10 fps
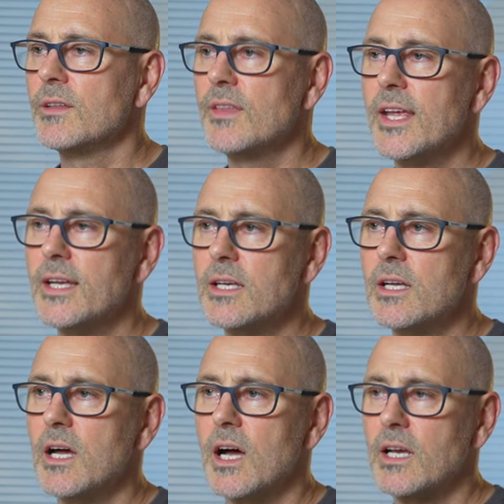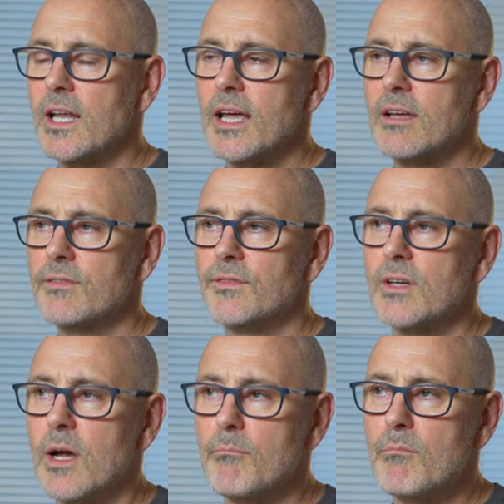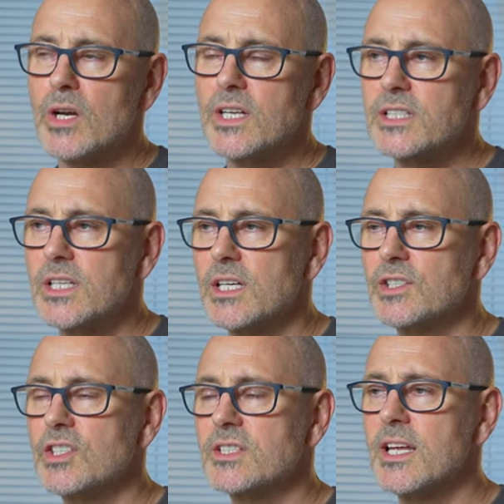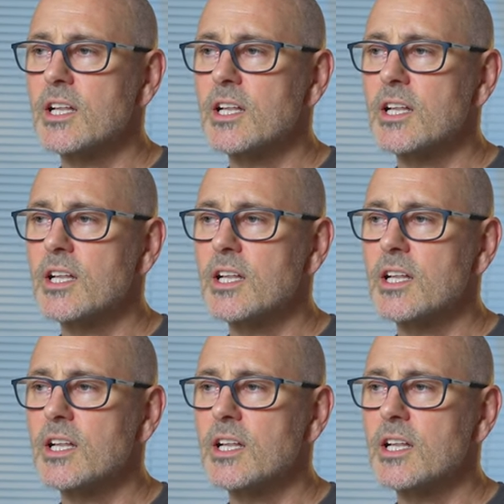And then I'll have a monitor just to